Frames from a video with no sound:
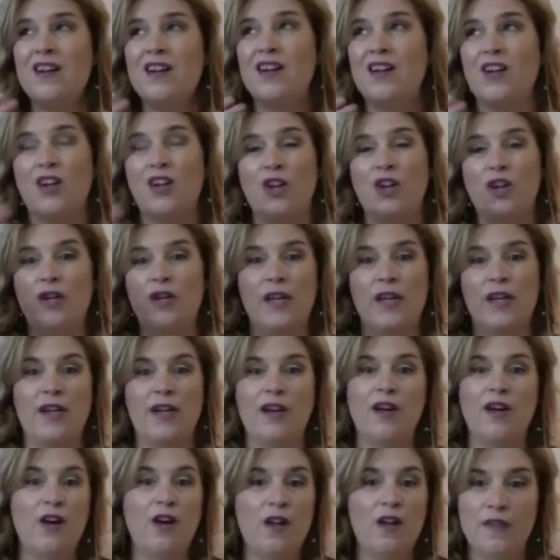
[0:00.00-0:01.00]
looking
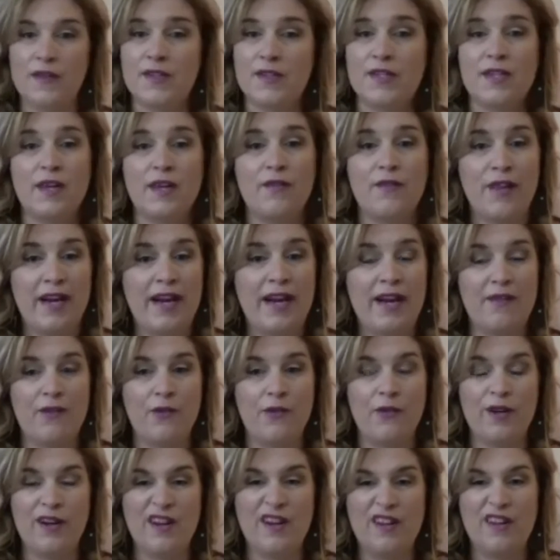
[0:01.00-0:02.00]
at all the stuff I have
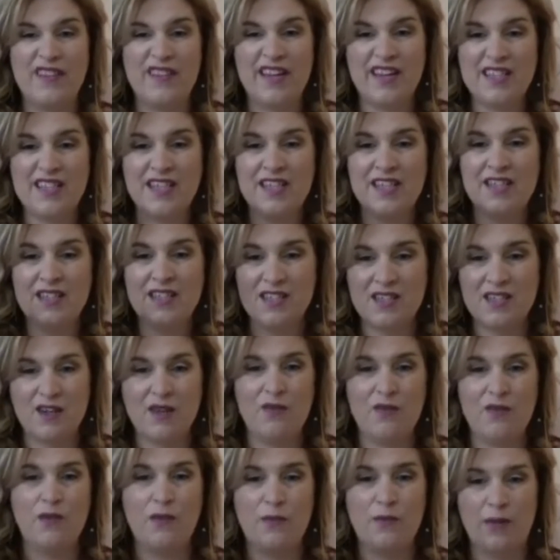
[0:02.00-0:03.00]
going on. That tends to
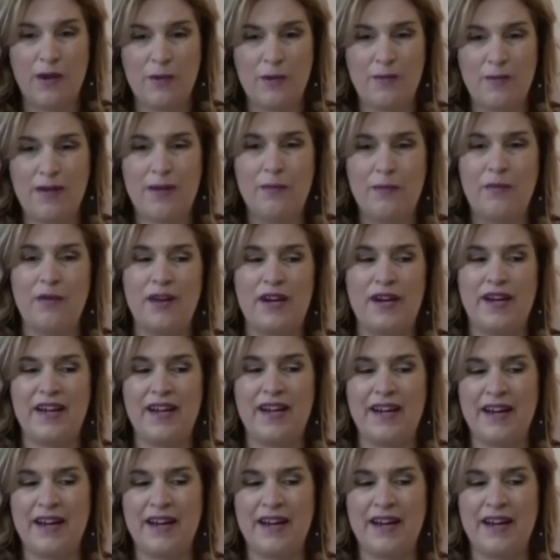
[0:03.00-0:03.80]
overwhelm my brain.